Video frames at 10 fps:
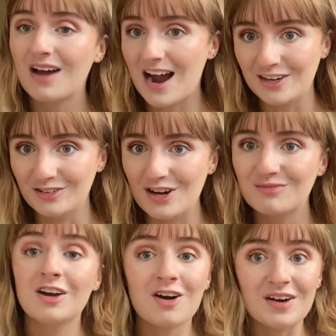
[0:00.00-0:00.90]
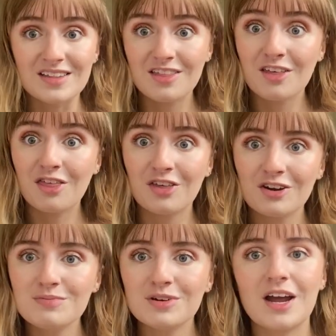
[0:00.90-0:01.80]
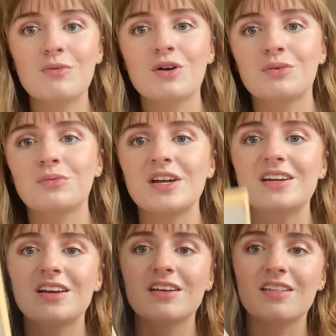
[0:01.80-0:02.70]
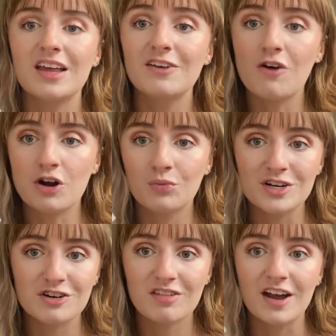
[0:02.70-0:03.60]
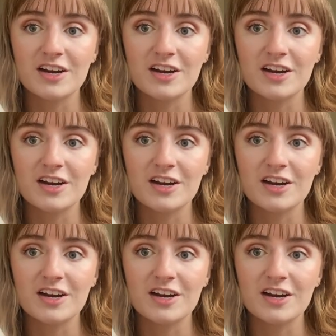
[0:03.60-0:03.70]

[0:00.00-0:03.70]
I don't know. All right, then the third book I want to read is If on a Winter's Night,